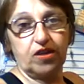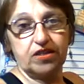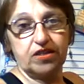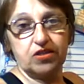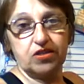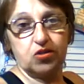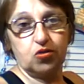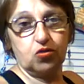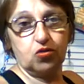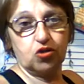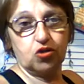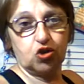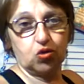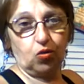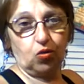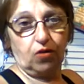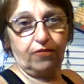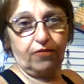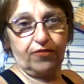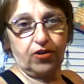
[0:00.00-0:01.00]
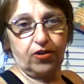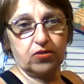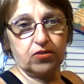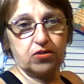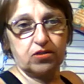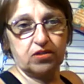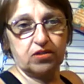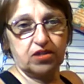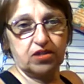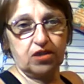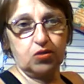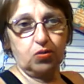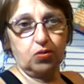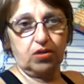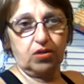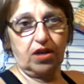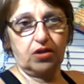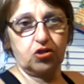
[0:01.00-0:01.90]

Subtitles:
to do the shawl first because I do a lot of